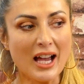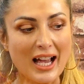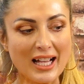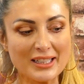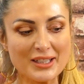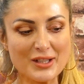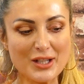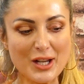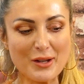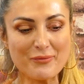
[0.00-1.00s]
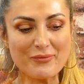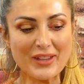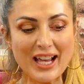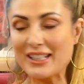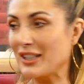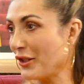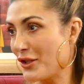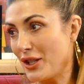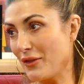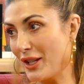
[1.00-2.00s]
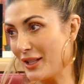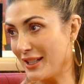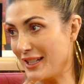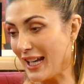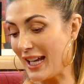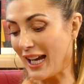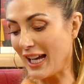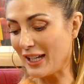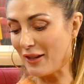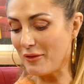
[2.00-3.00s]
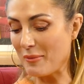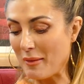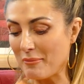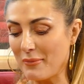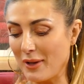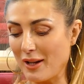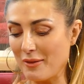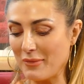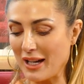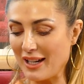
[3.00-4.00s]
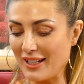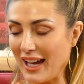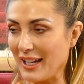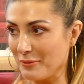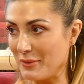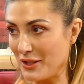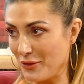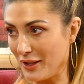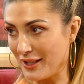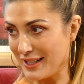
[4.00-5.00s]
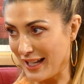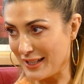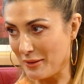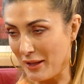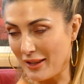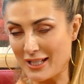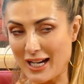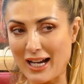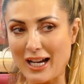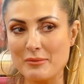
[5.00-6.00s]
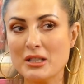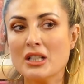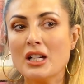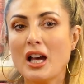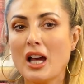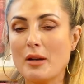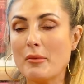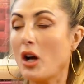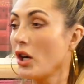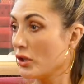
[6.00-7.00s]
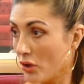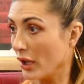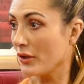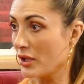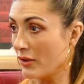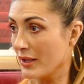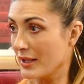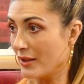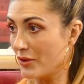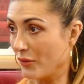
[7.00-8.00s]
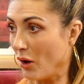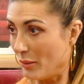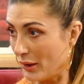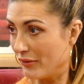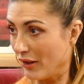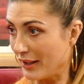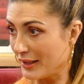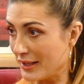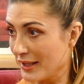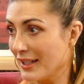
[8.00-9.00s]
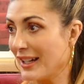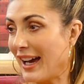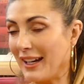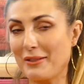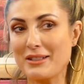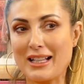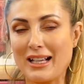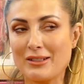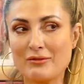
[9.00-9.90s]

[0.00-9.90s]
and I didn't go to university, and I remember my headmistress saying to me at the time, are you not going to university because you've got a boyfriend? And I was like,